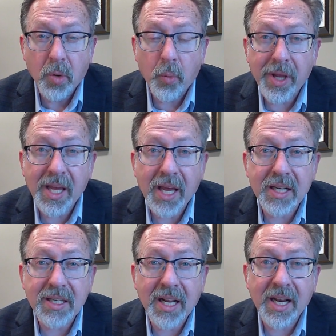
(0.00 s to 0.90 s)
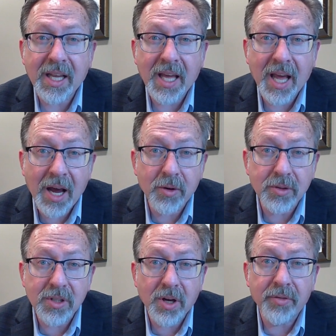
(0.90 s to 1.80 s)
we get an
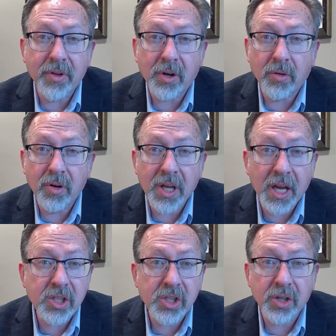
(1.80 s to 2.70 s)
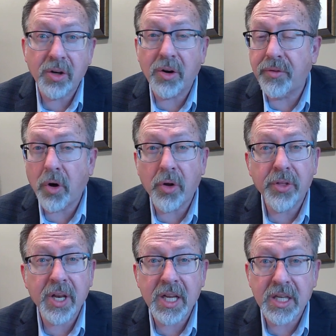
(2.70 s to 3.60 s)
account of the creation of all
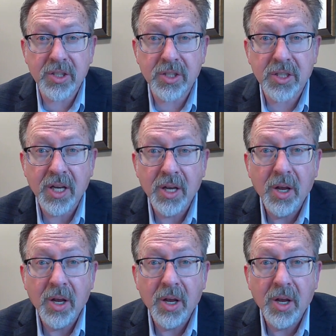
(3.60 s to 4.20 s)
that is,